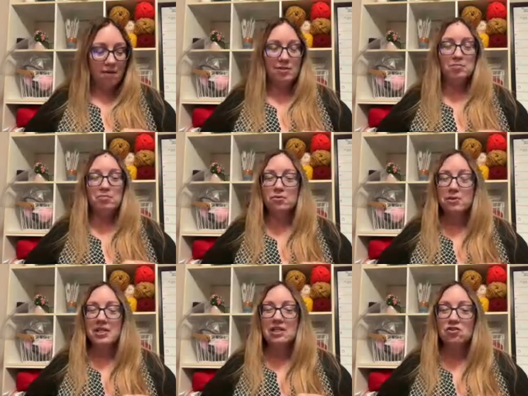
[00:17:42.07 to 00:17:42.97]
I was
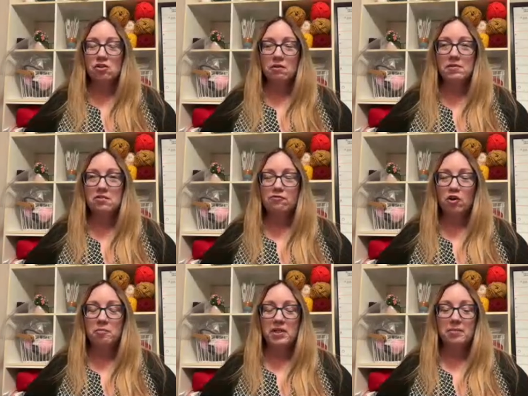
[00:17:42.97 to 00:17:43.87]
pretty sure it was a
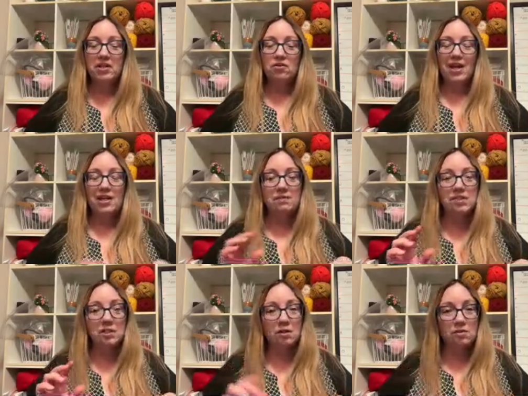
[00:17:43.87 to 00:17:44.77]
4 millimeter, and I
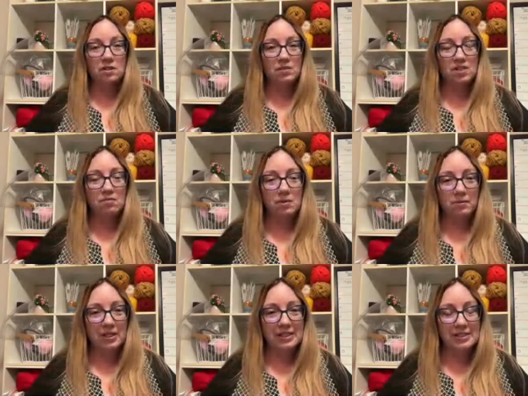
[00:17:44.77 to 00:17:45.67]
was close. It was a
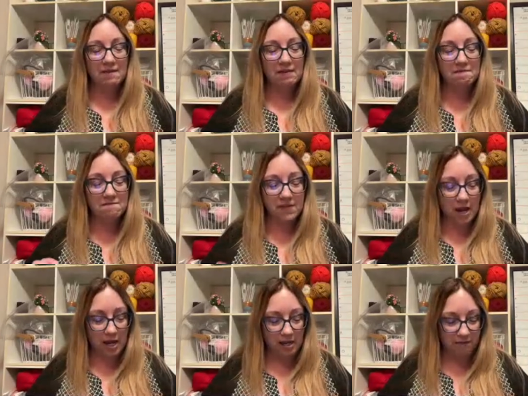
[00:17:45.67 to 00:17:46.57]

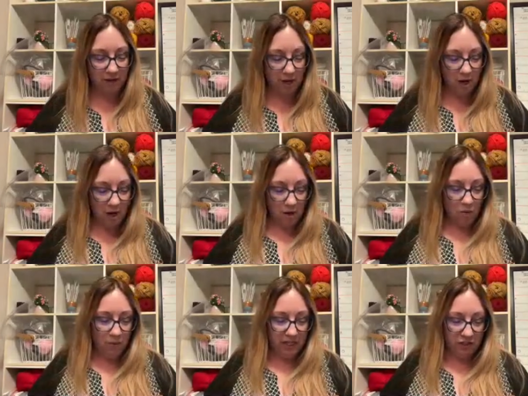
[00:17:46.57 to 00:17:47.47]
3.75,
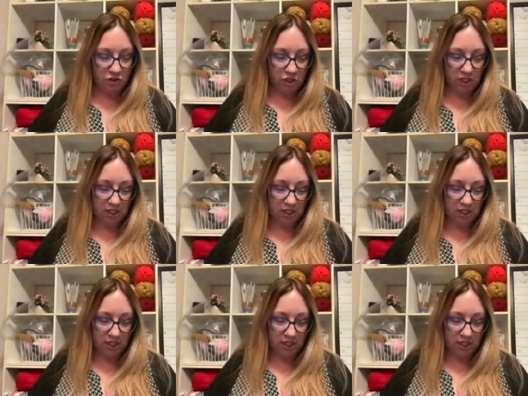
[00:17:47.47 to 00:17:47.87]
which